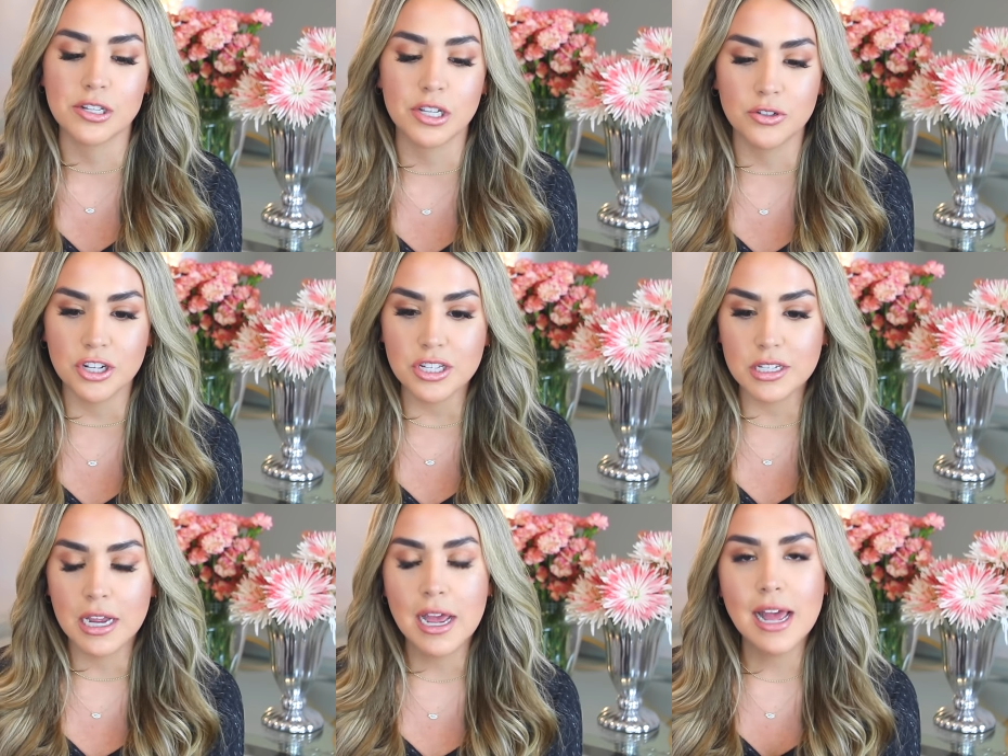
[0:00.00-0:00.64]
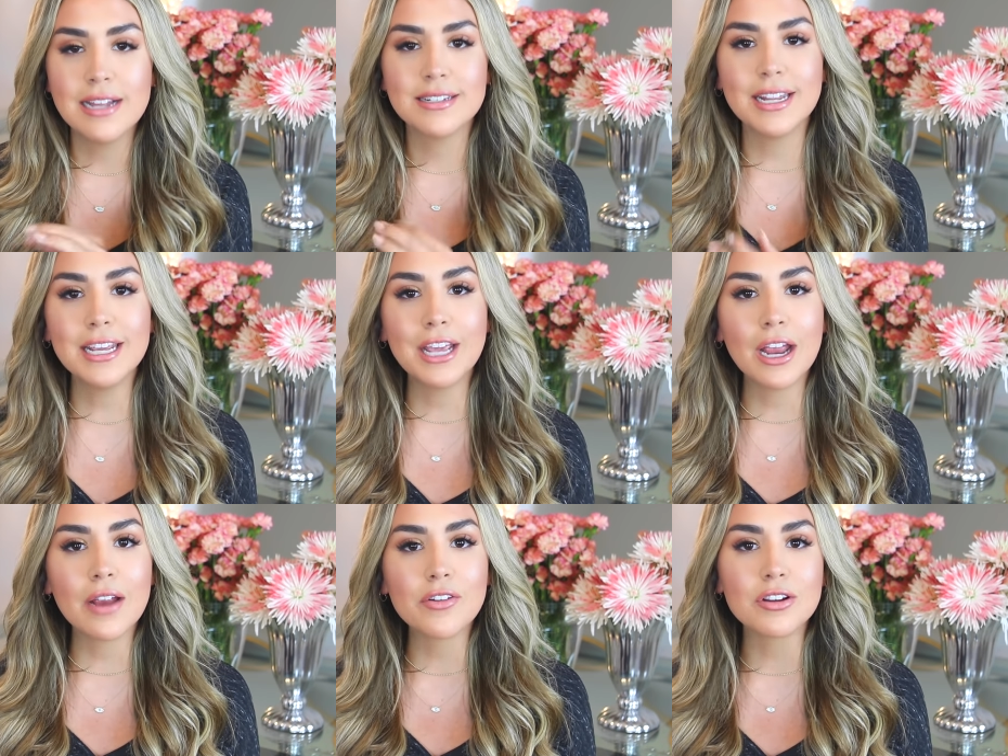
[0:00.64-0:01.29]
So just
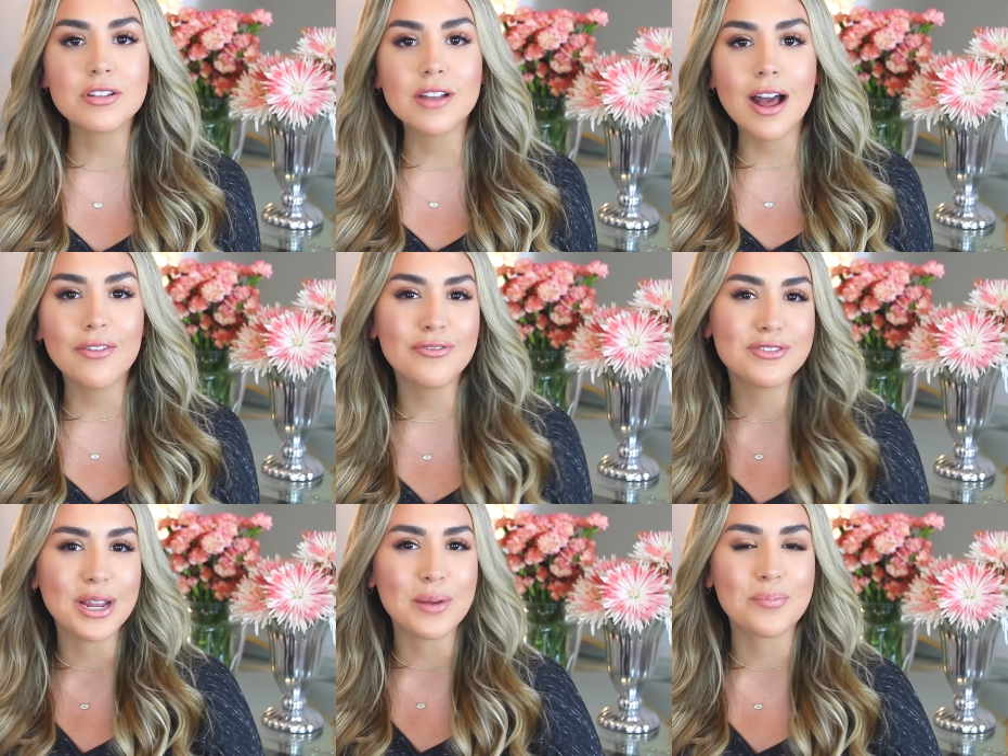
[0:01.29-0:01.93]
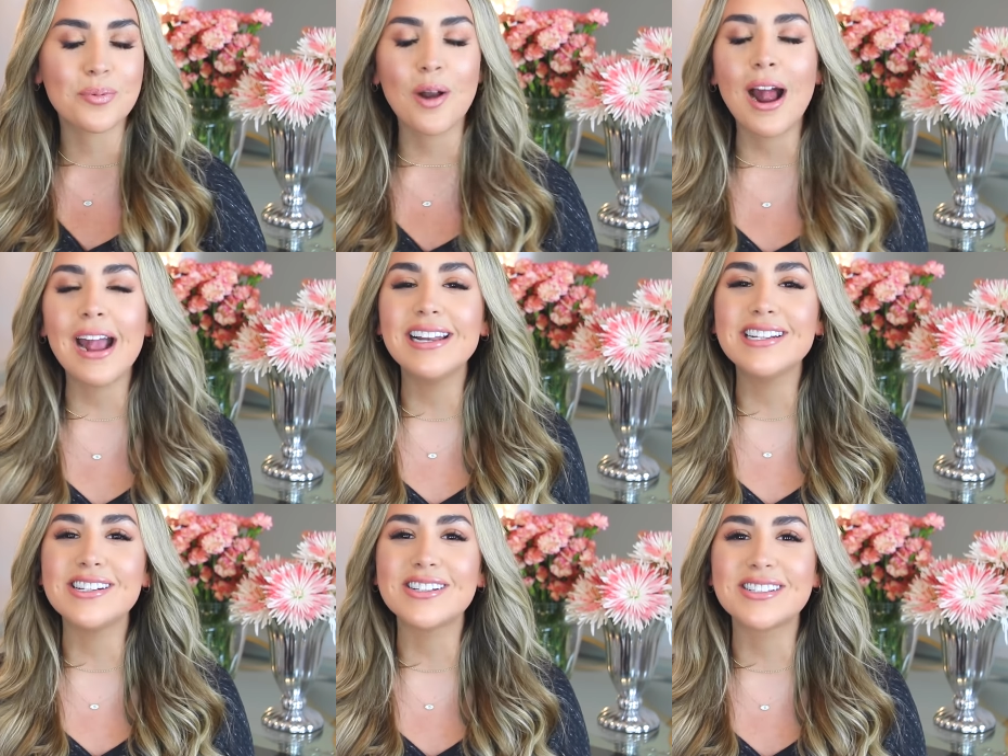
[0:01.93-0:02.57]
take care of your stuff, take
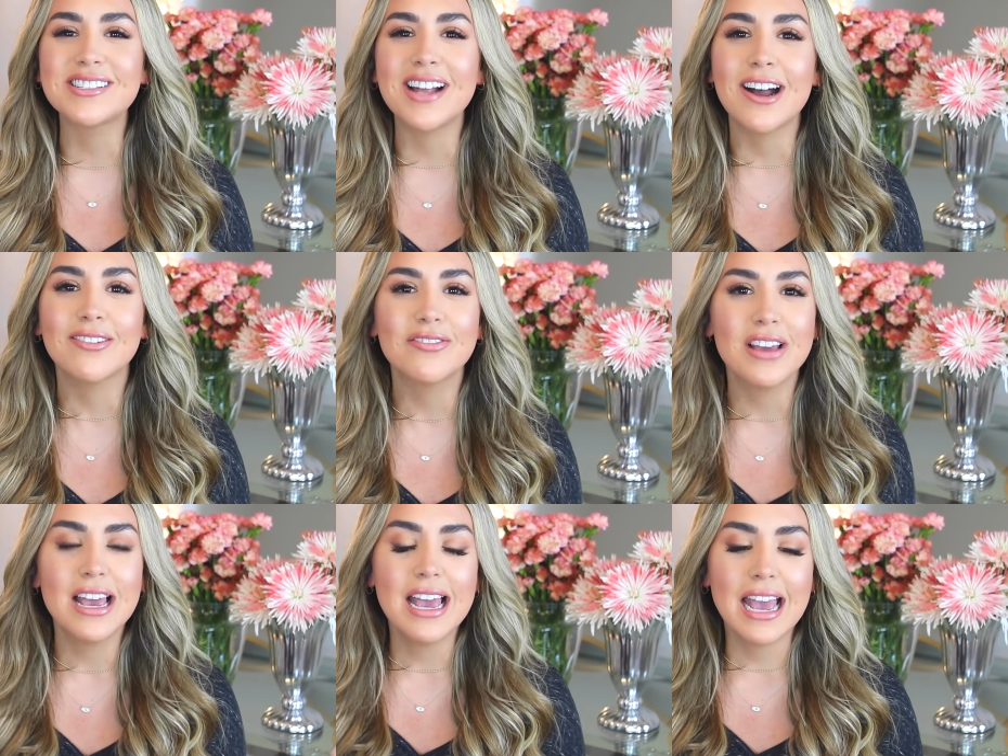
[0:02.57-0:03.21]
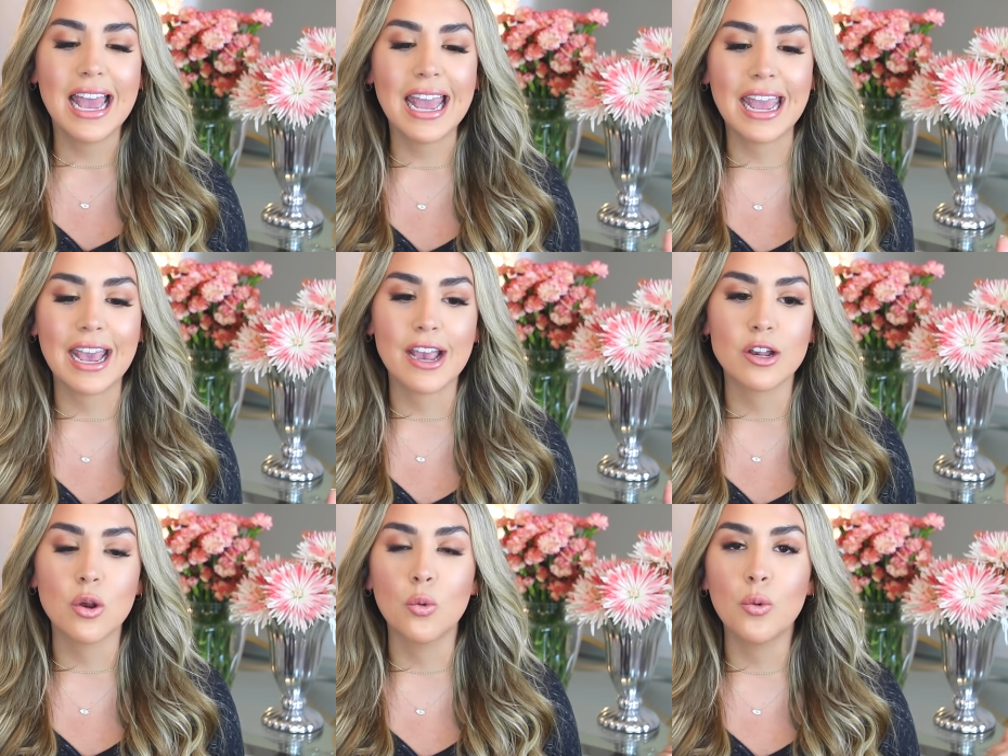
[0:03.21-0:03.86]
pride in your stuff,
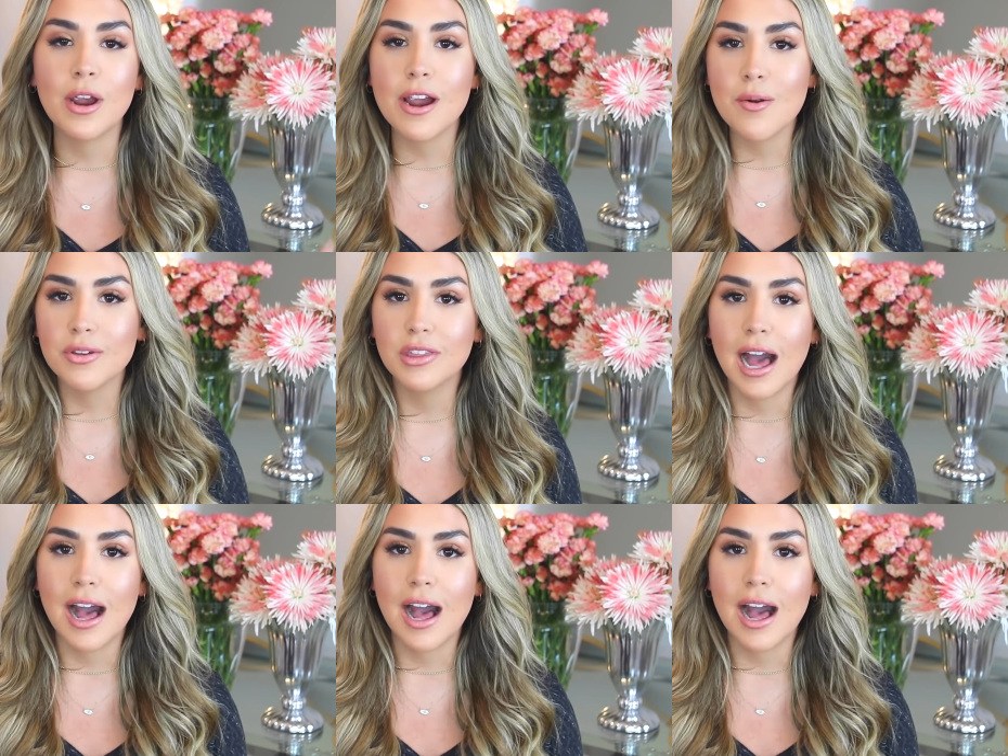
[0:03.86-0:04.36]
and wear it with